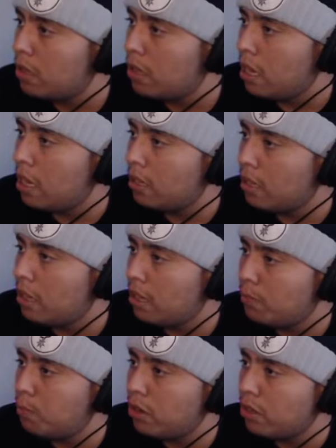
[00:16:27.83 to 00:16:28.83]
It,
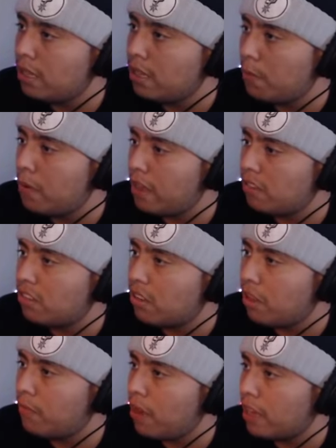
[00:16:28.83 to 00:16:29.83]
it really depends
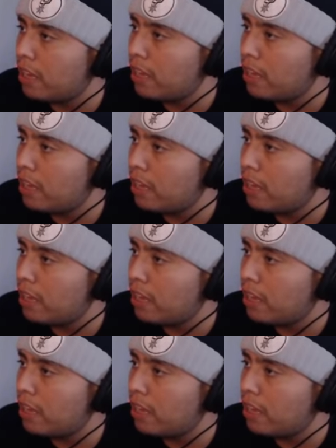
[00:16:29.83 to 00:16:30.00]
if I can